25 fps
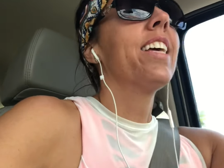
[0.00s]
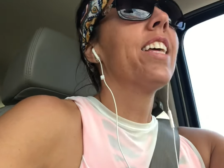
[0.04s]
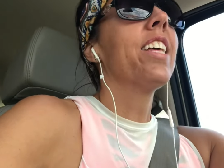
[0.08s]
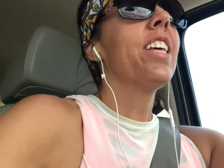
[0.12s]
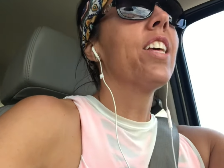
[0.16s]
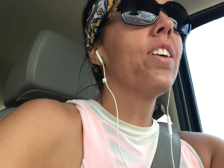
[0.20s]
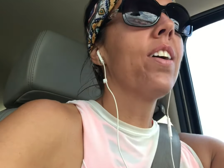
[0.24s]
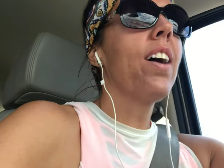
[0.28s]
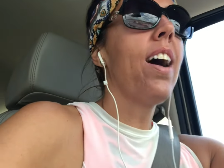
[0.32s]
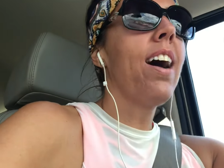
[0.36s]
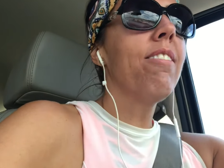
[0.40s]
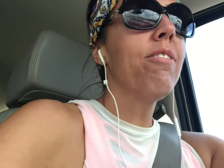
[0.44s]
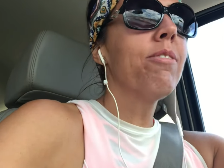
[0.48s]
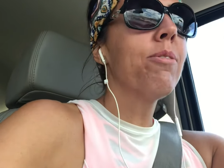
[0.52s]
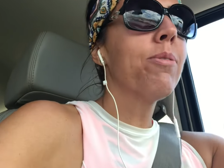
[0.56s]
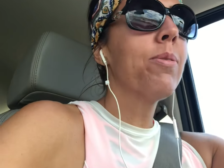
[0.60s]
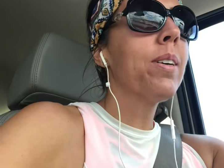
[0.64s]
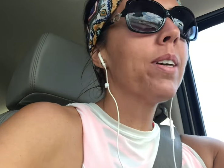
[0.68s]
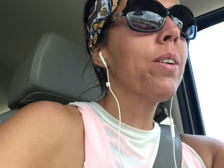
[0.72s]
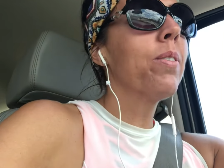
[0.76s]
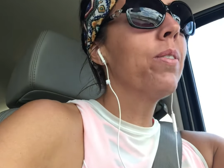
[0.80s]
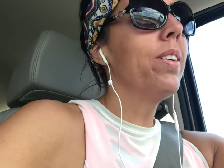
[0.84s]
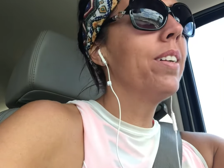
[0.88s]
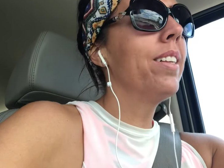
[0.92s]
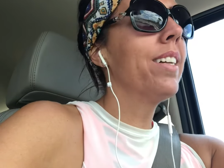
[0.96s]
you have to
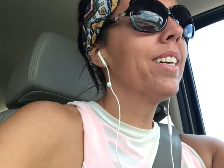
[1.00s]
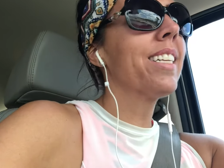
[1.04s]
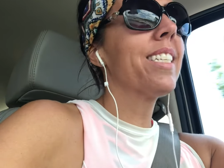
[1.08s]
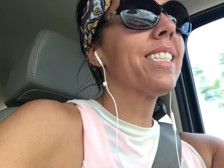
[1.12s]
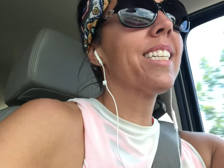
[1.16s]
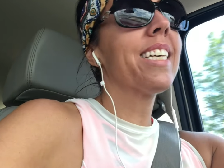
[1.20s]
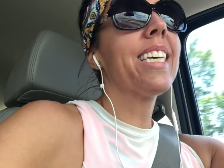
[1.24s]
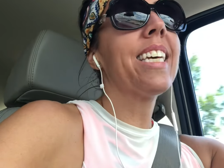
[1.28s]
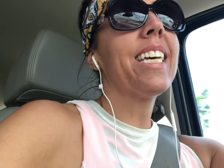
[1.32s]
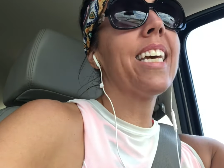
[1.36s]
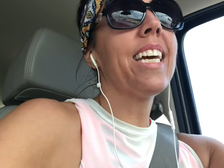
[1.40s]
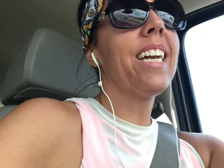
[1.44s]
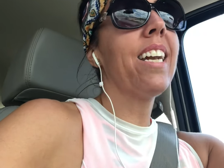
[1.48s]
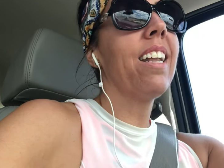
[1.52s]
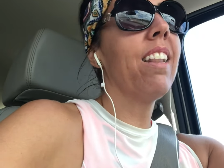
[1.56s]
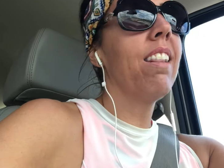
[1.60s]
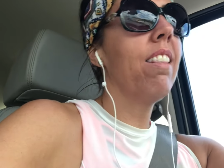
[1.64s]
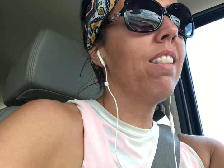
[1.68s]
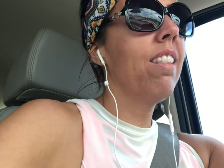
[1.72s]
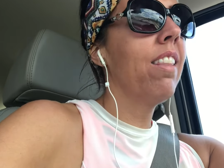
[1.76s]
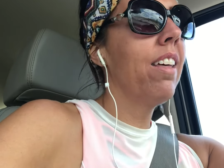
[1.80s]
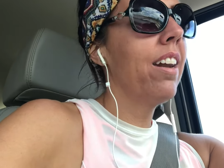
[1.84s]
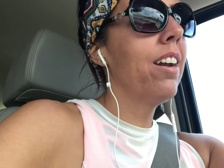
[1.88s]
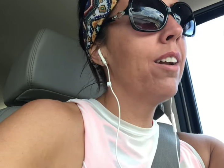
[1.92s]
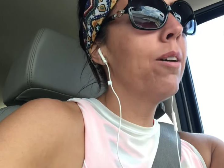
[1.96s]
be willing to get a
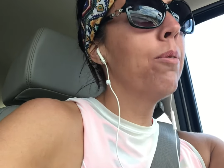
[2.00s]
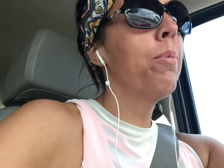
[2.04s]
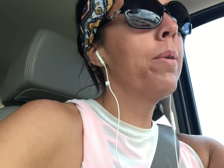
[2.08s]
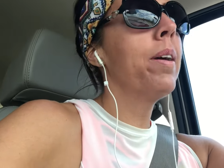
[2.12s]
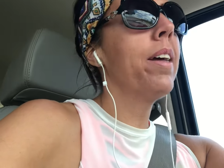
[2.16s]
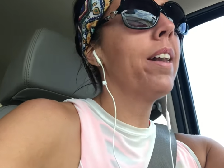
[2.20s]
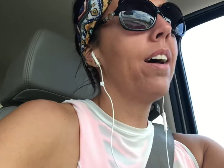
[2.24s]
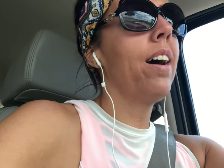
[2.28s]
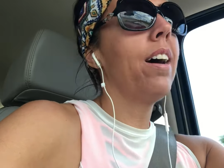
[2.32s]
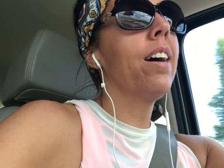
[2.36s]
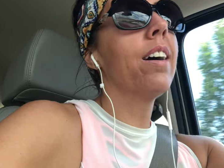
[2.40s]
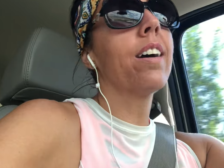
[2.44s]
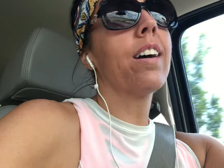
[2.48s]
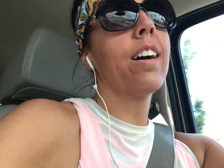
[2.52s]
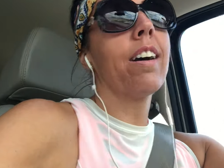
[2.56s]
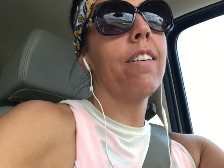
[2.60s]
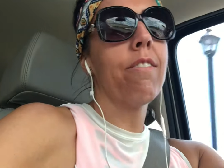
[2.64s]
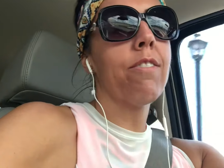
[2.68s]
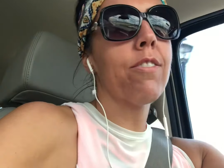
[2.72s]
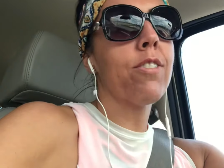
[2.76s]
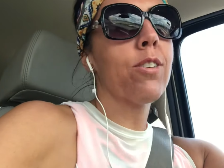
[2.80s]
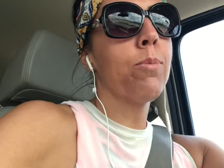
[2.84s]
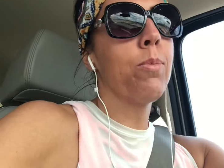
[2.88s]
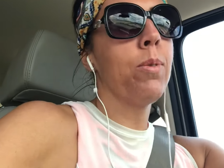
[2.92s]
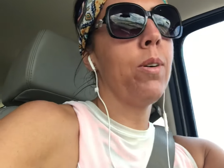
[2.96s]
little bit
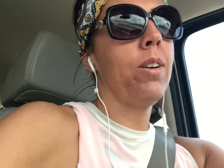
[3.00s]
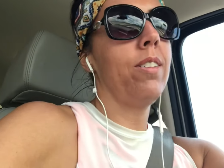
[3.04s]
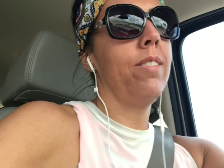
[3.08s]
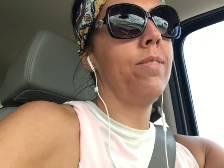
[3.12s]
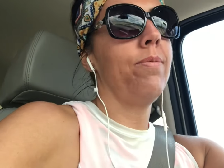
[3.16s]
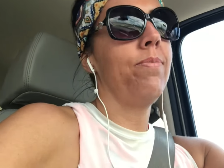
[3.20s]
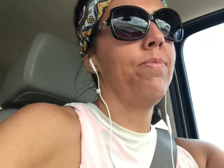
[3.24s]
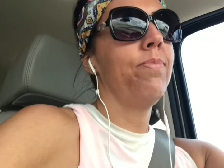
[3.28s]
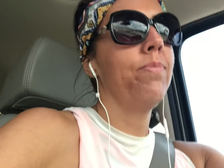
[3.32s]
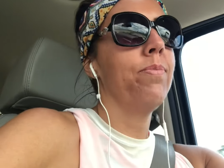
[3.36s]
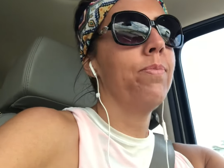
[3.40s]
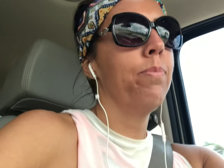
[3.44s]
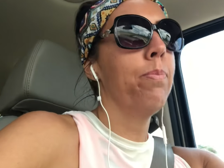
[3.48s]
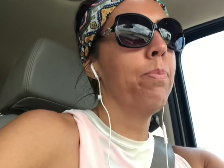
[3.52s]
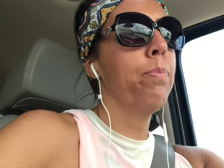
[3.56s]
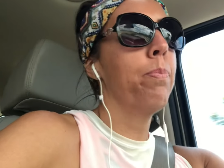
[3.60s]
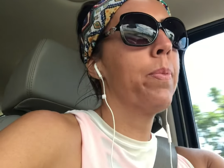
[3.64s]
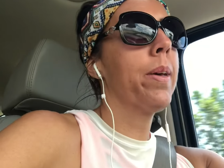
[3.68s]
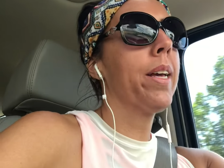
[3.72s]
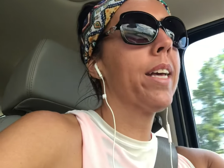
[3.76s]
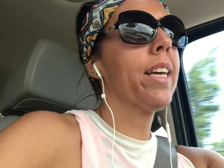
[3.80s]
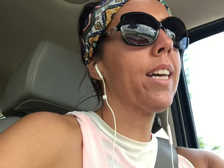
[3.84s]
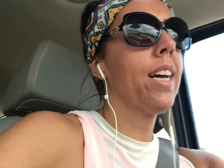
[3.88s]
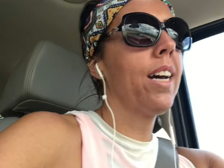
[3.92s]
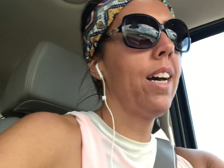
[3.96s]
uncomfortable,
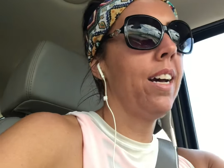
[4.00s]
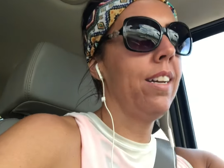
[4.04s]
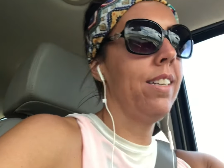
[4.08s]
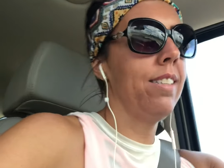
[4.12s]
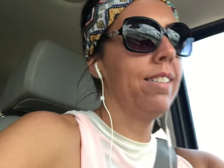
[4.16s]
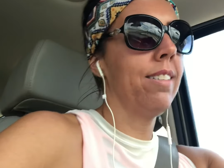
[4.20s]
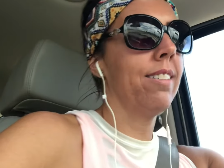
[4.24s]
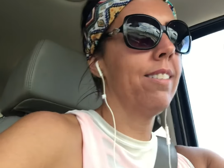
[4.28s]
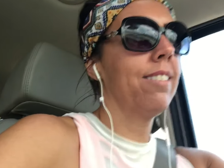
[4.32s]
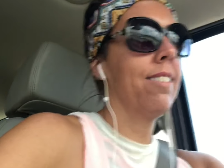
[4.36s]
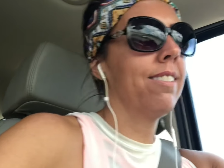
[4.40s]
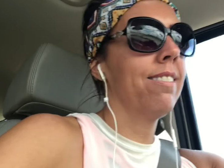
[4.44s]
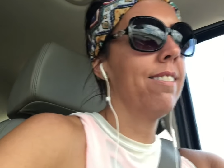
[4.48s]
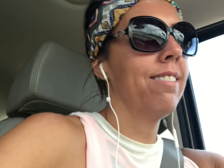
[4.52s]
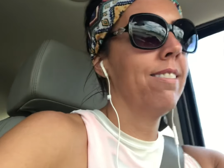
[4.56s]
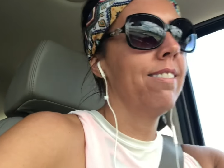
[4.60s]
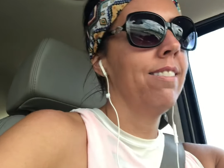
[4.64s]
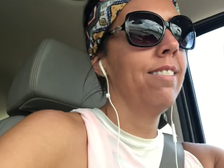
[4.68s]
because